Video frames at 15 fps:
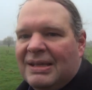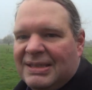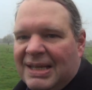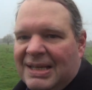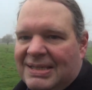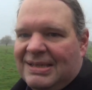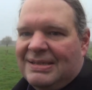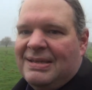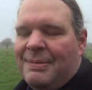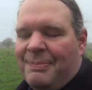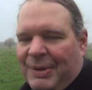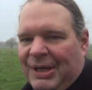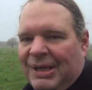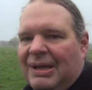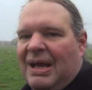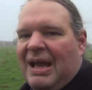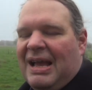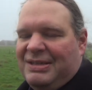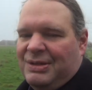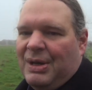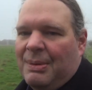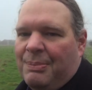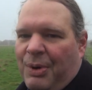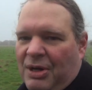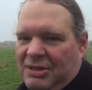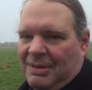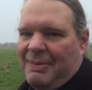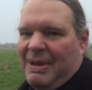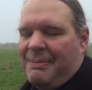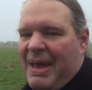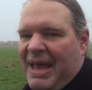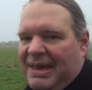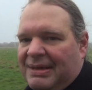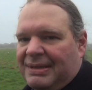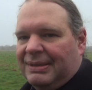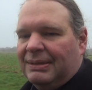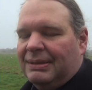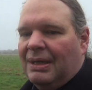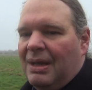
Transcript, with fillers: that is as simple as you can possibly make it.